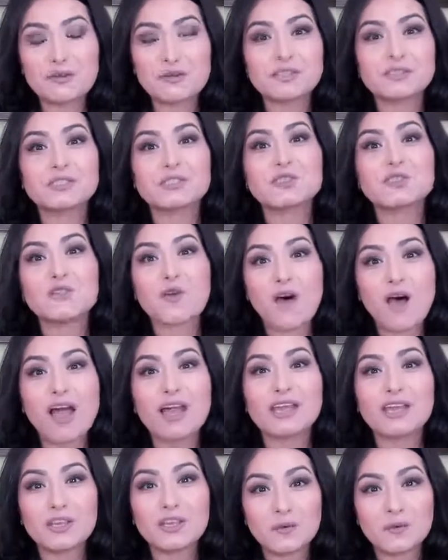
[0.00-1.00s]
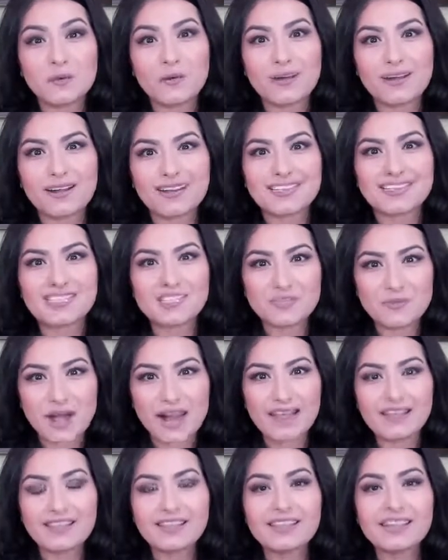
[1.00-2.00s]
is not your
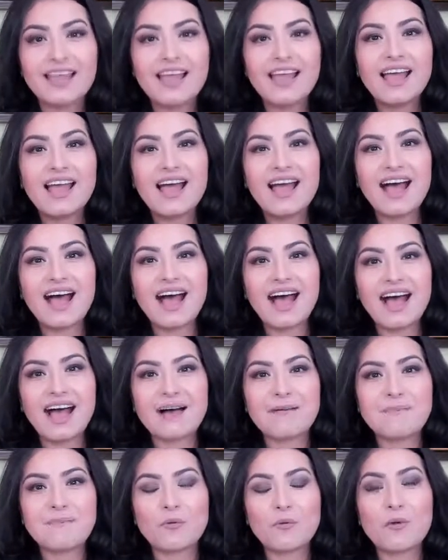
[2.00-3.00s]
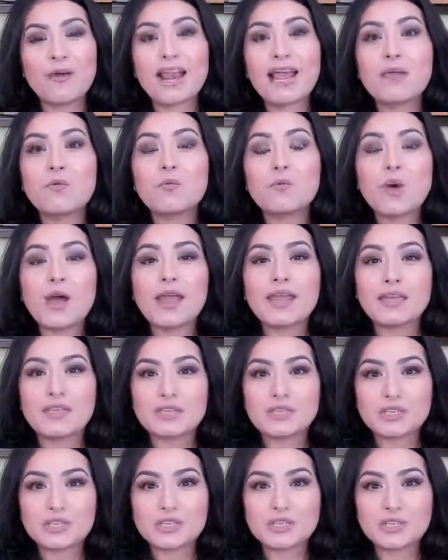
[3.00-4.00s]
strength, what I want you
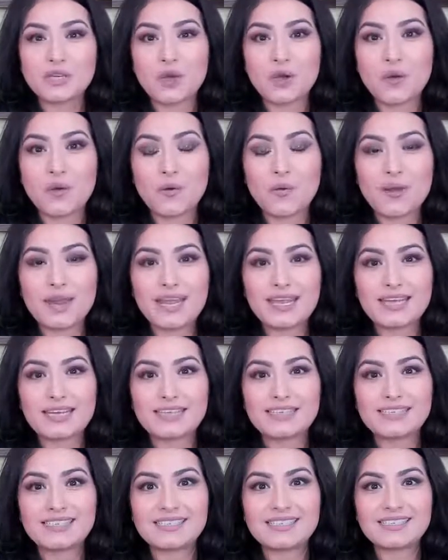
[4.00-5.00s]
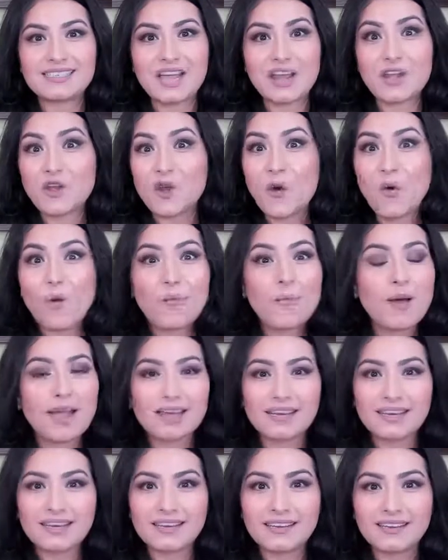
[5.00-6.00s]
to know is
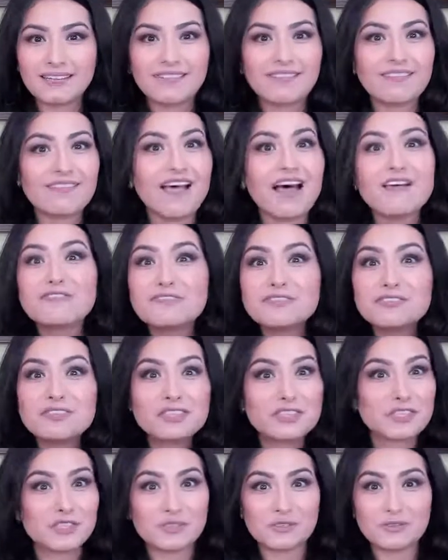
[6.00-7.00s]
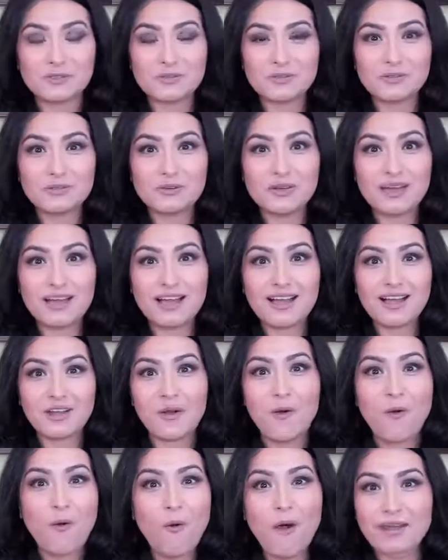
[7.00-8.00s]
nobody loves to
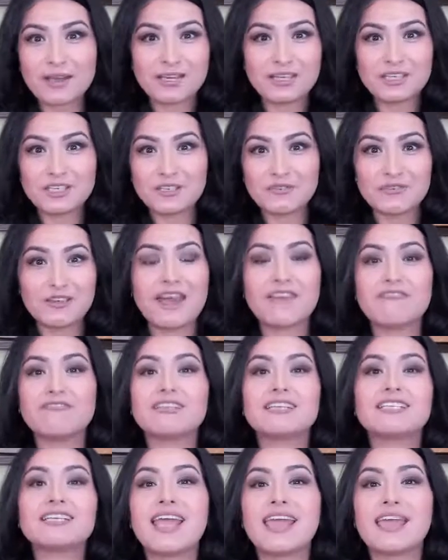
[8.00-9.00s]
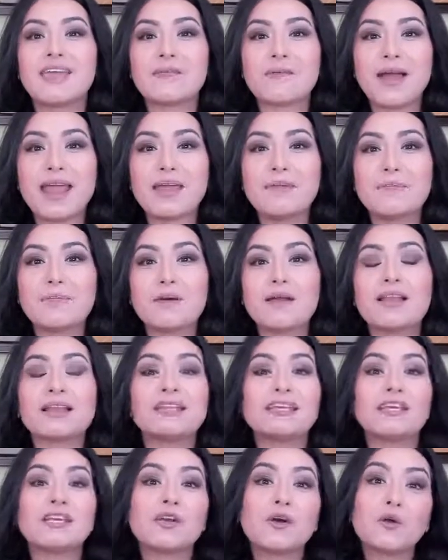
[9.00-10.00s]
go on interview every day, right? But
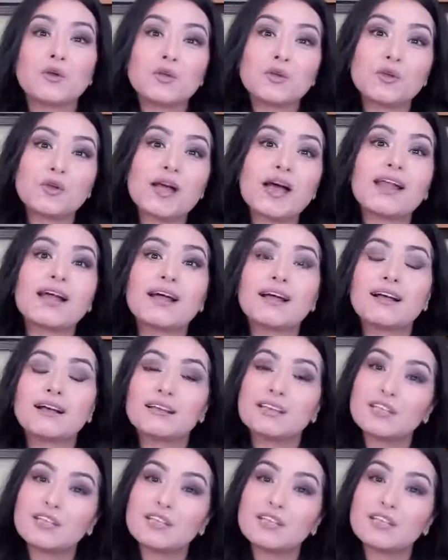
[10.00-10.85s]
you gotta